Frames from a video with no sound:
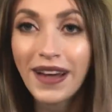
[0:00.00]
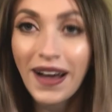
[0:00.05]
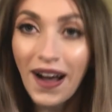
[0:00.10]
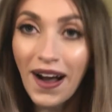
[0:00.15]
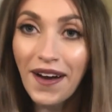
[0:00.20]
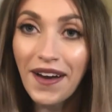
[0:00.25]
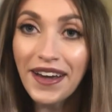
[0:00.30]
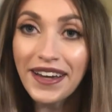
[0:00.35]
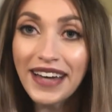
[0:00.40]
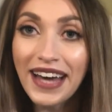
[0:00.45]

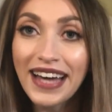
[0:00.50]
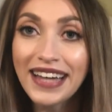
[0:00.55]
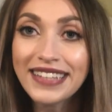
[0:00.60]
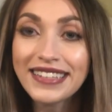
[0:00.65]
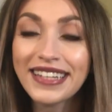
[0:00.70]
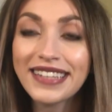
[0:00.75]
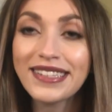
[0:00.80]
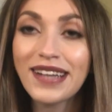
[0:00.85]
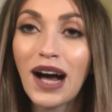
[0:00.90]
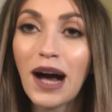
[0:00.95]
Alright guys,
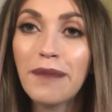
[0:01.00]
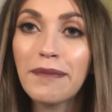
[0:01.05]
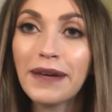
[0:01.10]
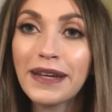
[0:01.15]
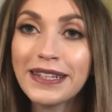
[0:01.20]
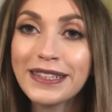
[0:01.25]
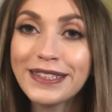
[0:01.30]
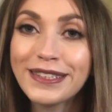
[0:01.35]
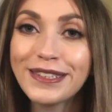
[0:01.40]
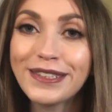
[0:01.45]
let's hop
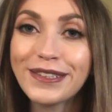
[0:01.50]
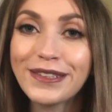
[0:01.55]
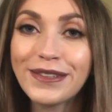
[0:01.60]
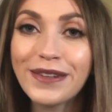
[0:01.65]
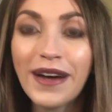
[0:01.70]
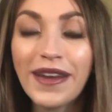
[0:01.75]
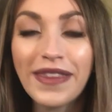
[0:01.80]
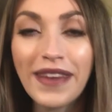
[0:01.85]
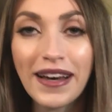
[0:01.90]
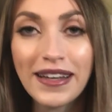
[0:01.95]

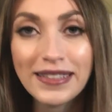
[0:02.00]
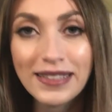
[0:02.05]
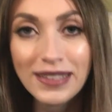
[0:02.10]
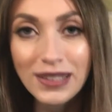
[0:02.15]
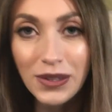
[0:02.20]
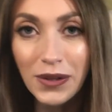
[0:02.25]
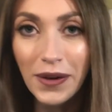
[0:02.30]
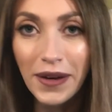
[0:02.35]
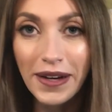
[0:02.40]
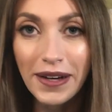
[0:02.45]
into the
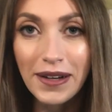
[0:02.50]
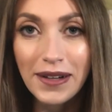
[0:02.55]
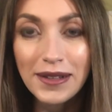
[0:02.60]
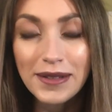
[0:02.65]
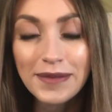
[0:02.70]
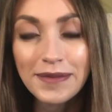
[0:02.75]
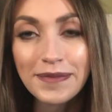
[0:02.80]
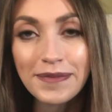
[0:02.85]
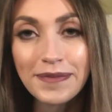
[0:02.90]
tutorial.